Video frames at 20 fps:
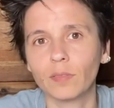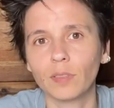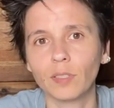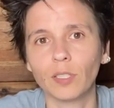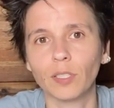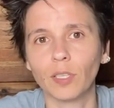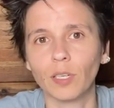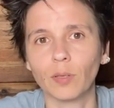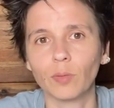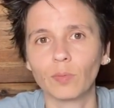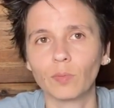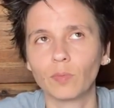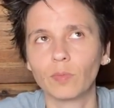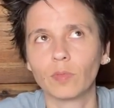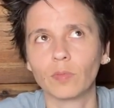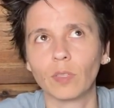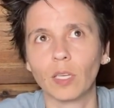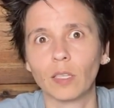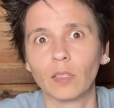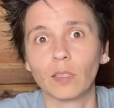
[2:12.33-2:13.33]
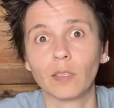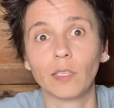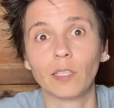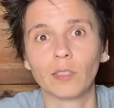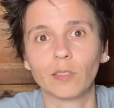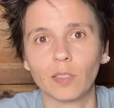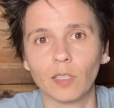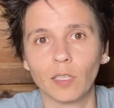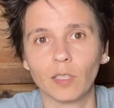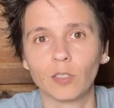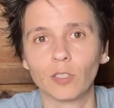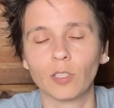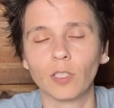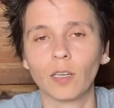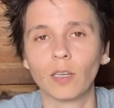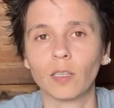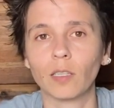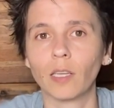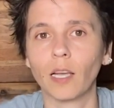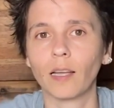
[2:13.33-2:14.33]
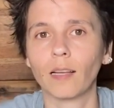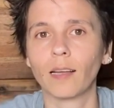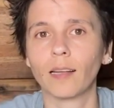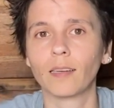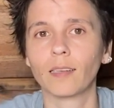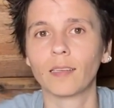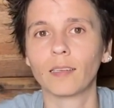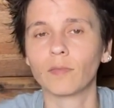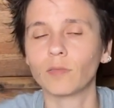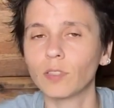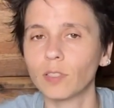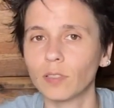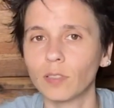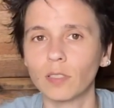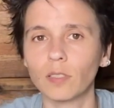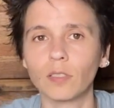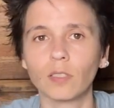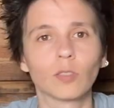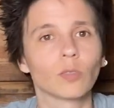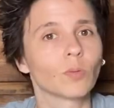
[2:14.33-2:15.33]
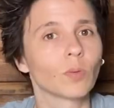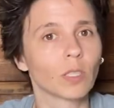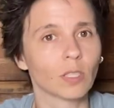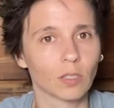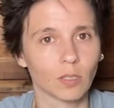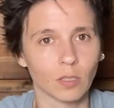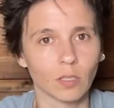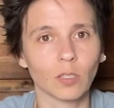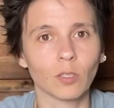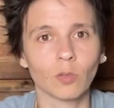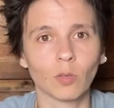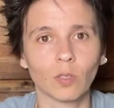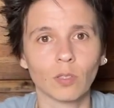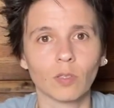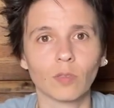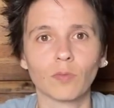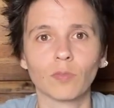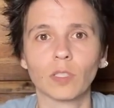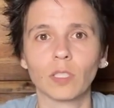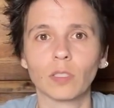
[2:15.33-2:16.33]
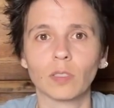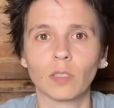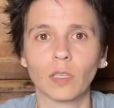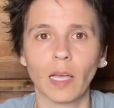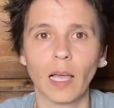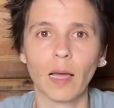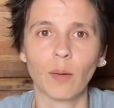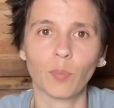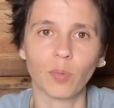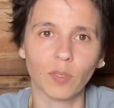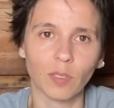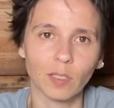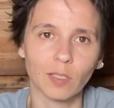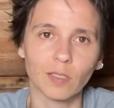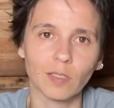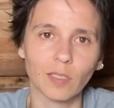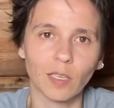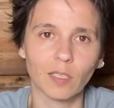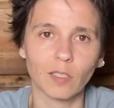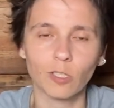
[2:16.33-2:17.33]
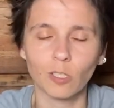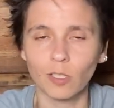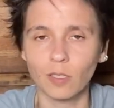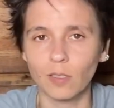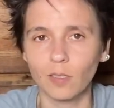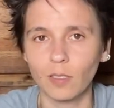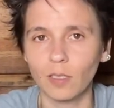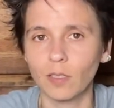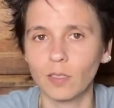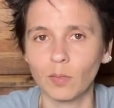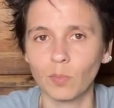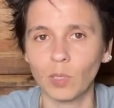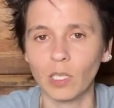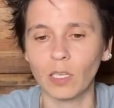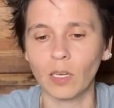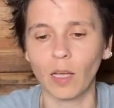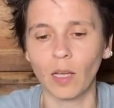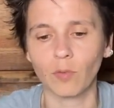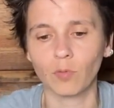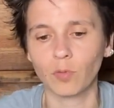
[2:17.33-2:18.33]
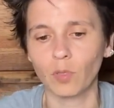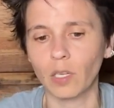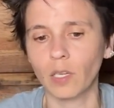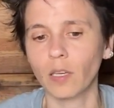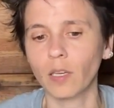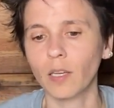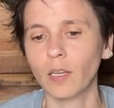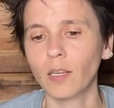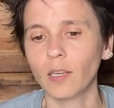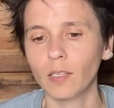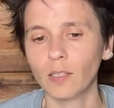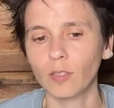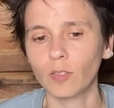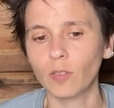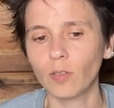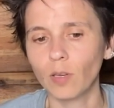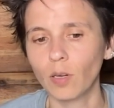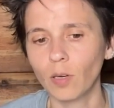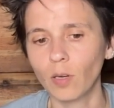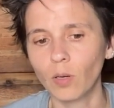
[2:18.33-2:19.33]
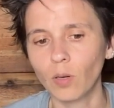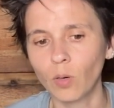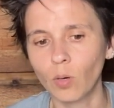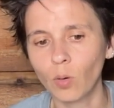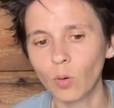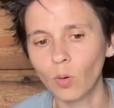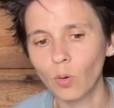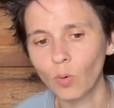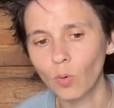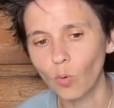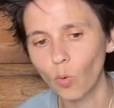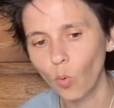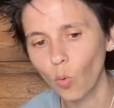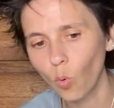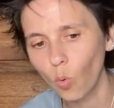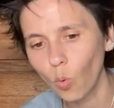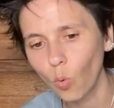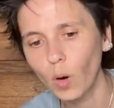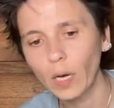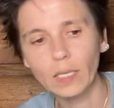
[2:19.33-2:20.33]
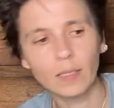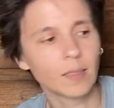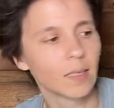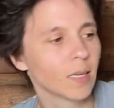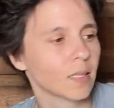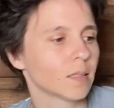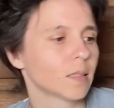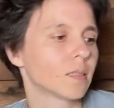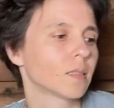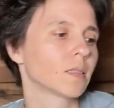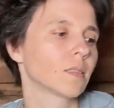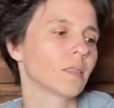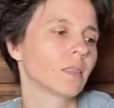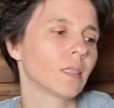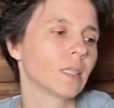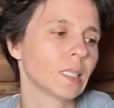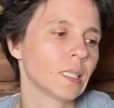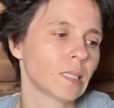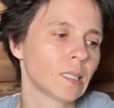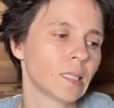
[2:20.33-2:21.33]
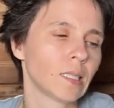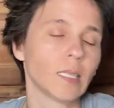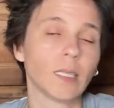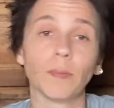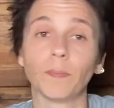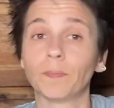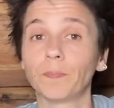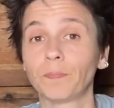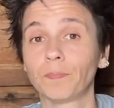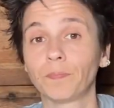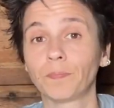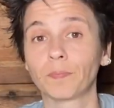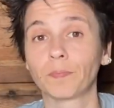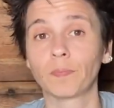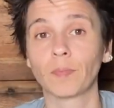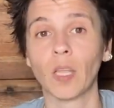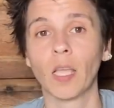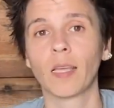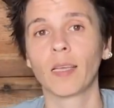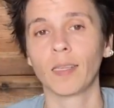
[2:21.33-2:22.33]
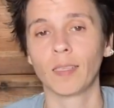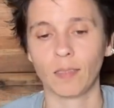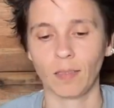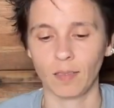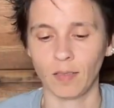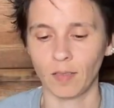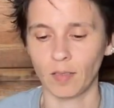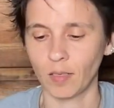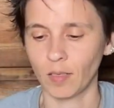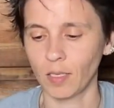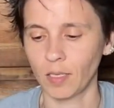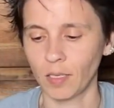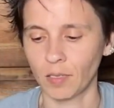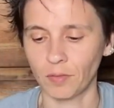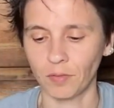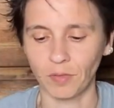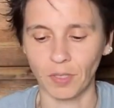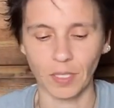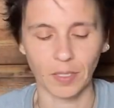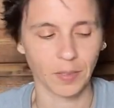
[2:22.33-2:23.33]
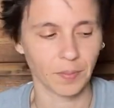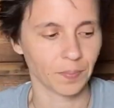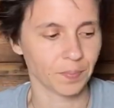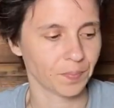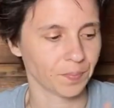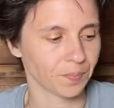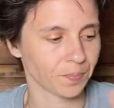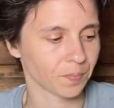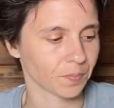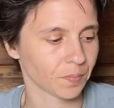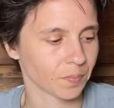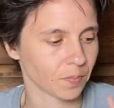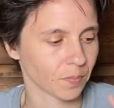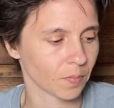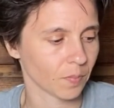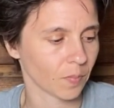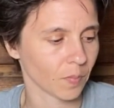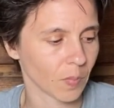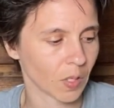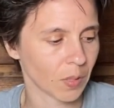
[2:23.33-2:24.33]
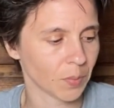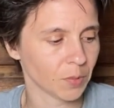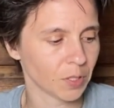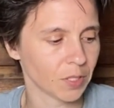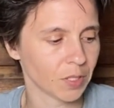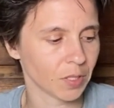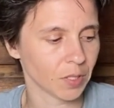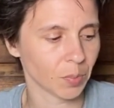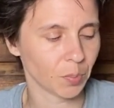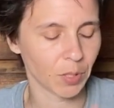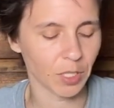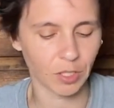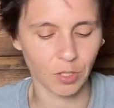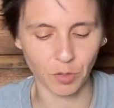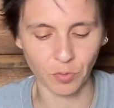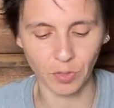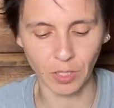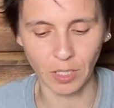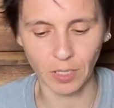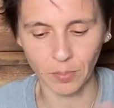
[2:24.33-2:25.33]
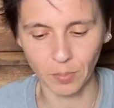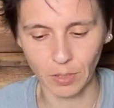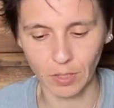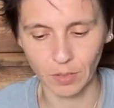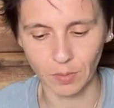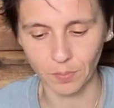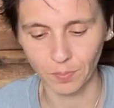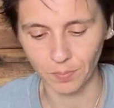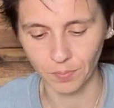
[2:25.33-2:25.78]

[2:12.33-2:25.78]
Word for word: you know, at least energetically, I gotta give to the situation in order for it to happen because the energies need to meet halfway. So, quite nice. Let's see. Let's clarify. Let me see the Page of Cups.